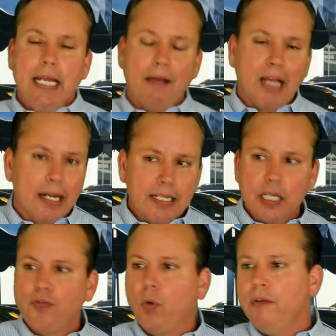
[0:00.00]
Now, I've got a
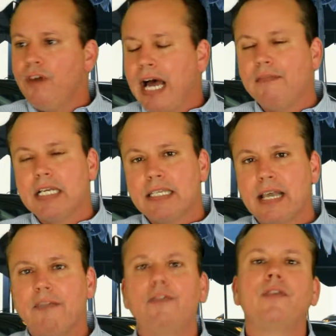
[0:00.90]
6.45 and a
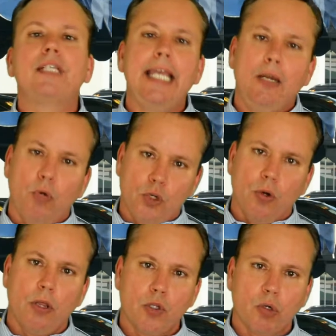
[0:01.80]
7.15. Which
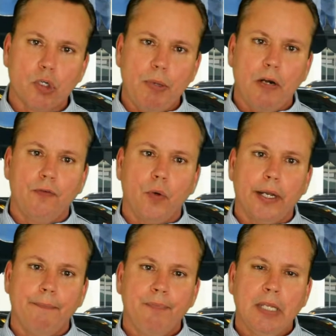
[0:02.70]
one of those works better for
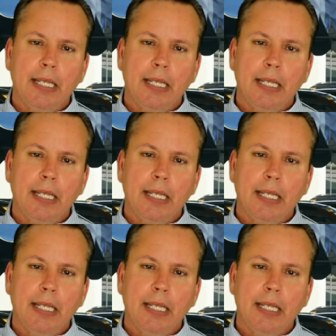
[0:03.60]
you?